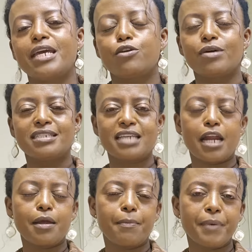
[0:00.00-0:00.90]

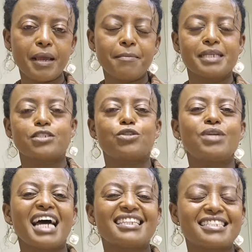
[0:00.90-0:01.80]
USRAP means
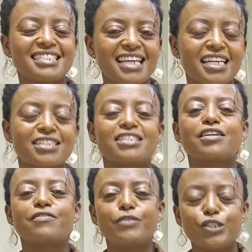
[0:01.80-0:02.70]
United States
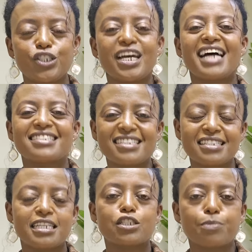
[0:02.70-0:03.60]
Refugee
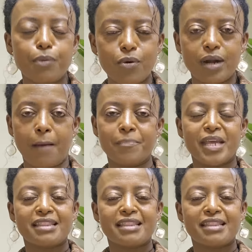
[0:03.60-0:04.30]
Assistance Program.